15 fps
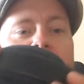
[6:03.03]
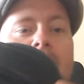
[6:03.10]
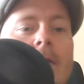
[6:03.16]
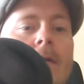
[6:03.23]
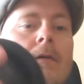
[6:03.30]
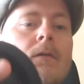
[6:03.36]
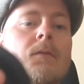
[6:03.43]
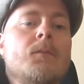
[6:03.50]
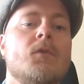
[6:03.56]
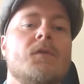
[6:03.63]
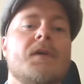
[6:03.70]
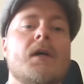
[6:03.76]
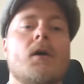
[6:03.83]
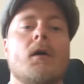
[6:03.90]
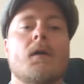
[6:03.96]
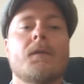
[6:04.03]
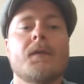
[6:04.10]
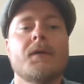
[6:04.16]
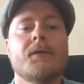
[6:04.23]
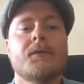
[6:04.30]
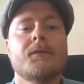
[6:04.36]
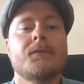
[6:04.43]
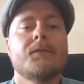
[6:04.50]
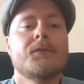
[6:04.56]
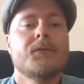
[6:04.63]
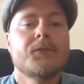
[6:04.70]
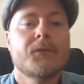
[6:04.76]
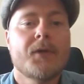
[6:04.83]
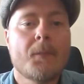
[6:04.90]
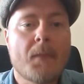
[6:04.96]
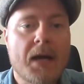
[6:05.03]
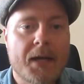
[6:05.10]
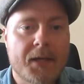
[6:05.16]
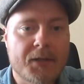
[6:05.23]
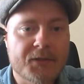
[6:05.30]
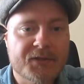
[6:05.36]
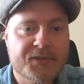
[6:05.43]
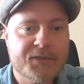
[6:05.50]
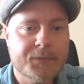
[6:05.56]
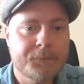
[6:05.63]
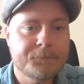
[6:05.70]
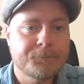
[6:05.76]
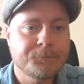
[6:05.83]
So moving on to the minuses.